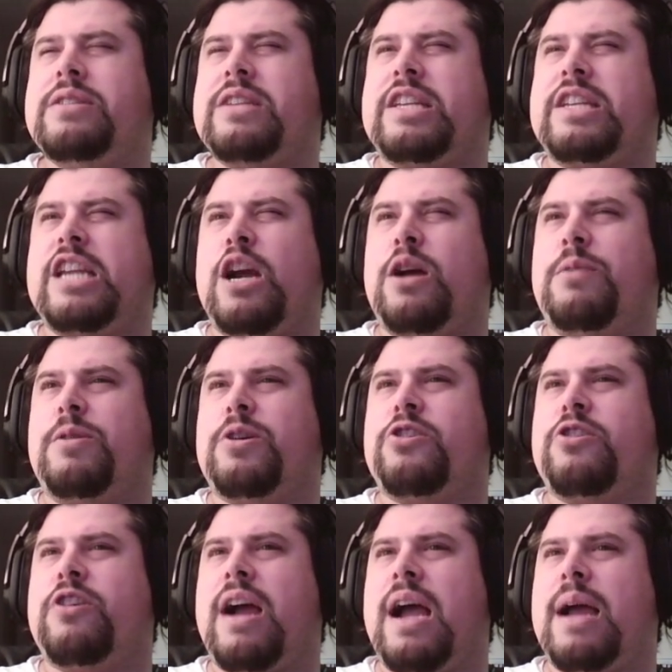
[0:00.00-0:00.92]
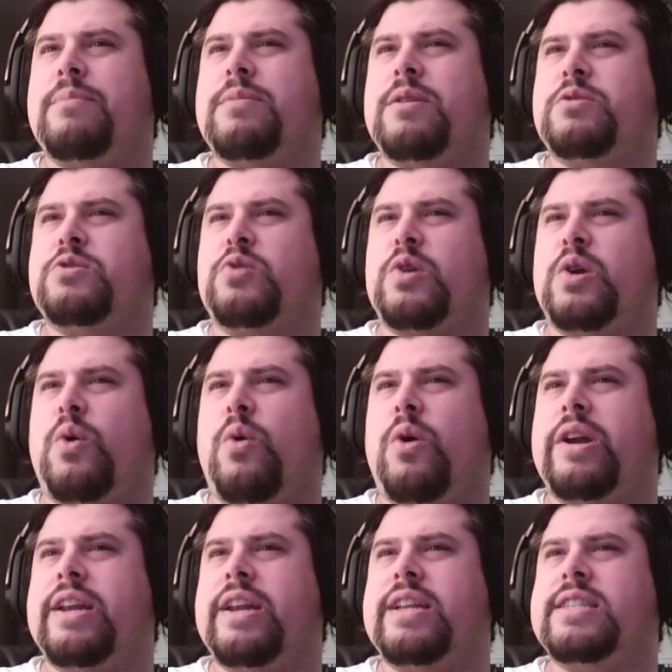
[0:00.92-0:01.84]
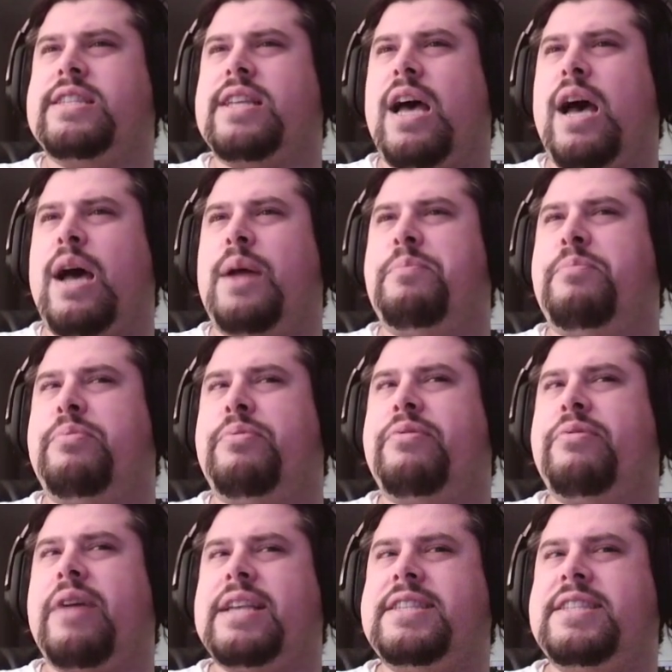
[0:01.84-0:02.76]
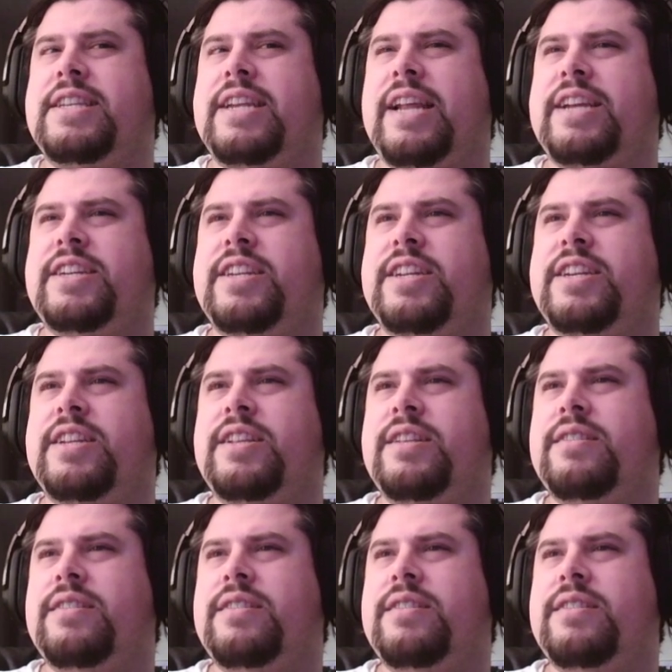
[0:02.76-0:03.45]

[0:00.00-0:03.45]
a terrible crime that was recorded as unprecedented.